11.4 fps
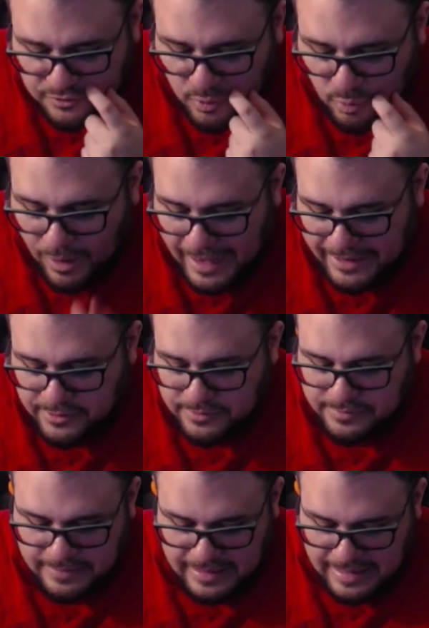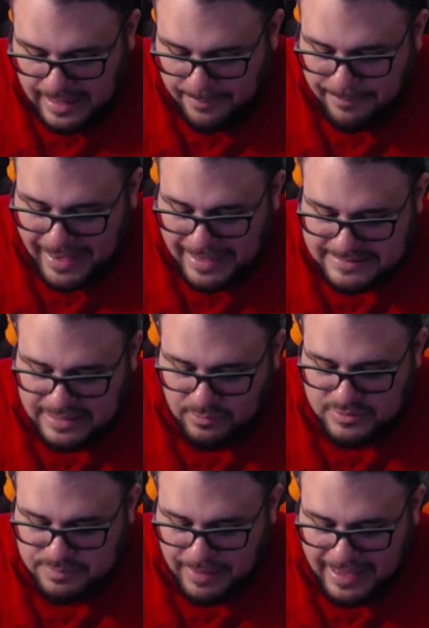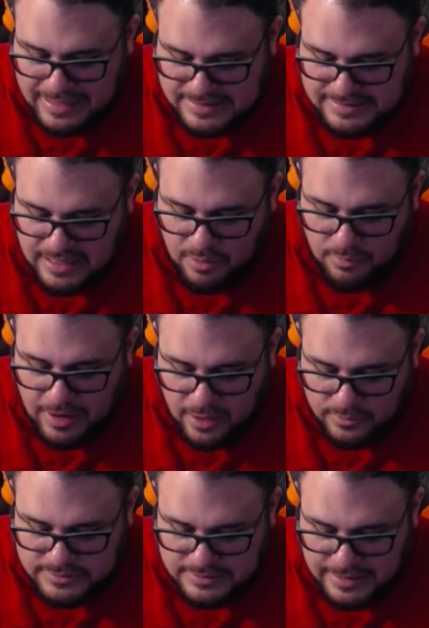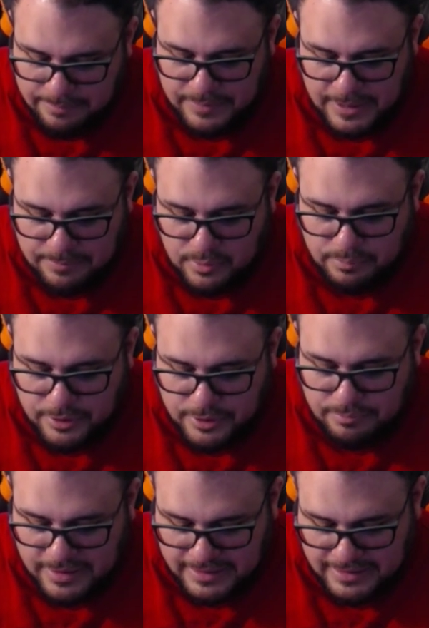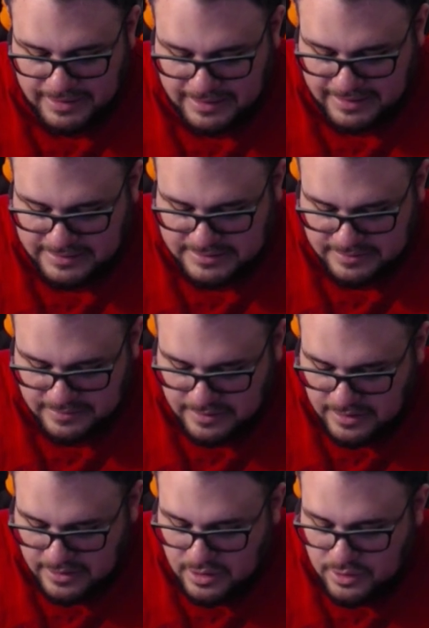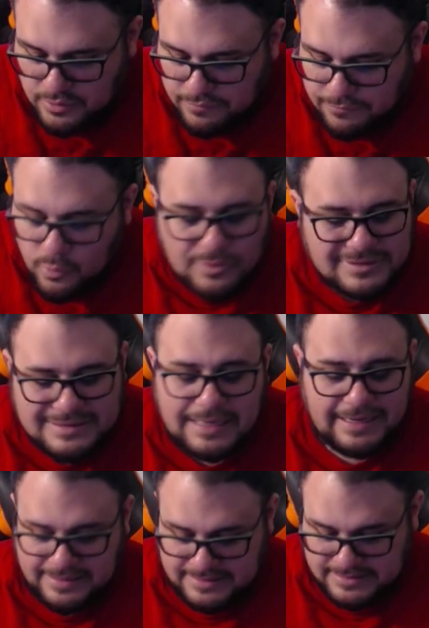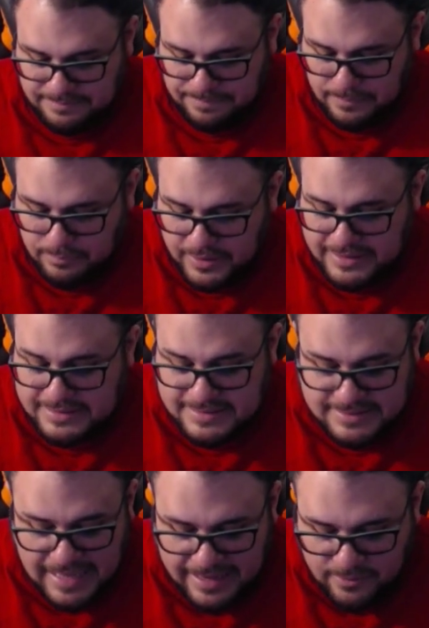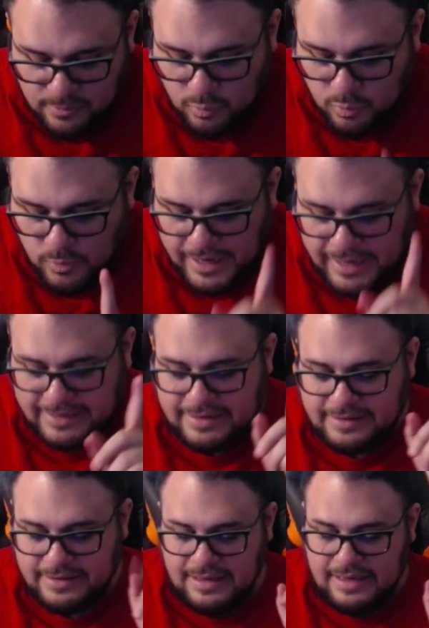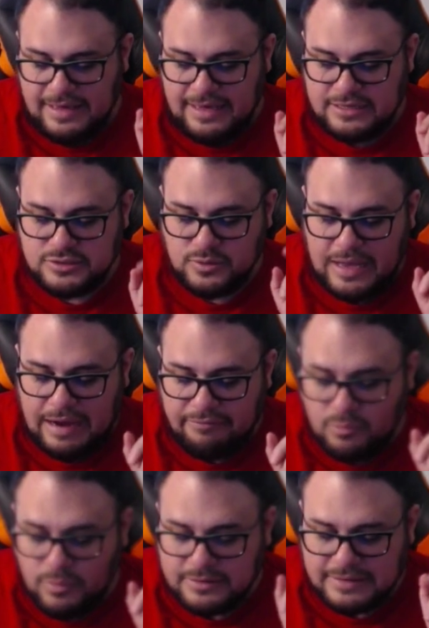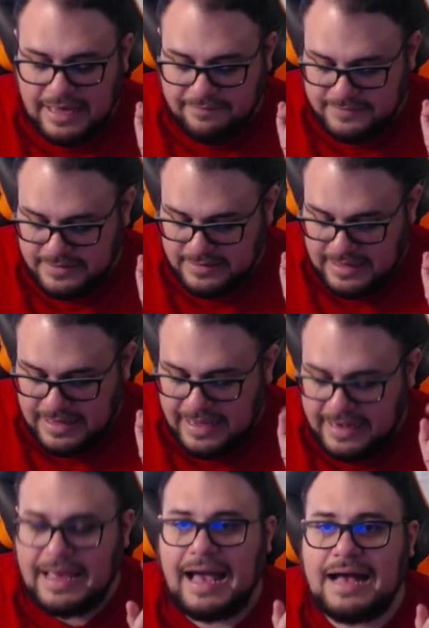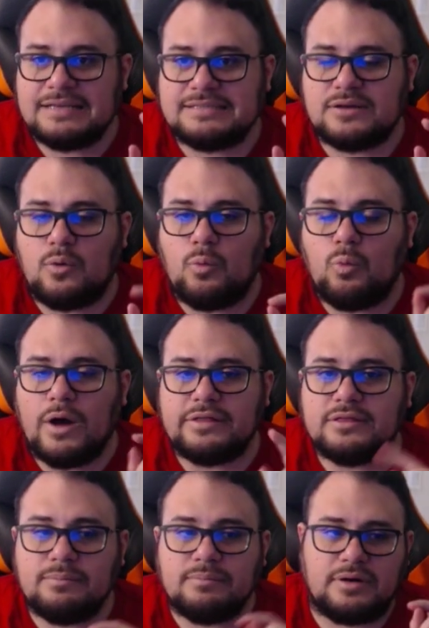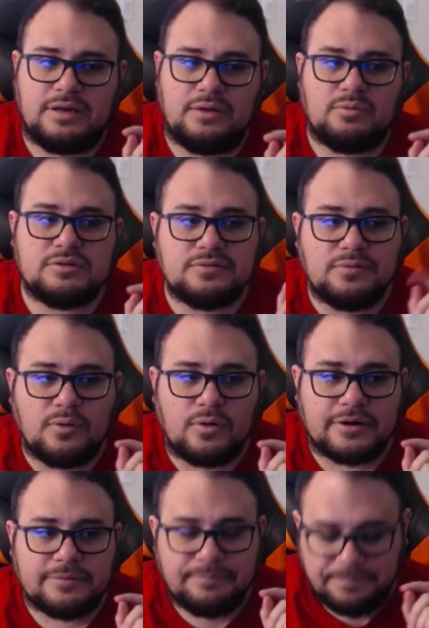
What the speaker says: a while, a basket was passed around and people put money in it. The fool didn't, but instead waited until everyone left and asked what the money was for.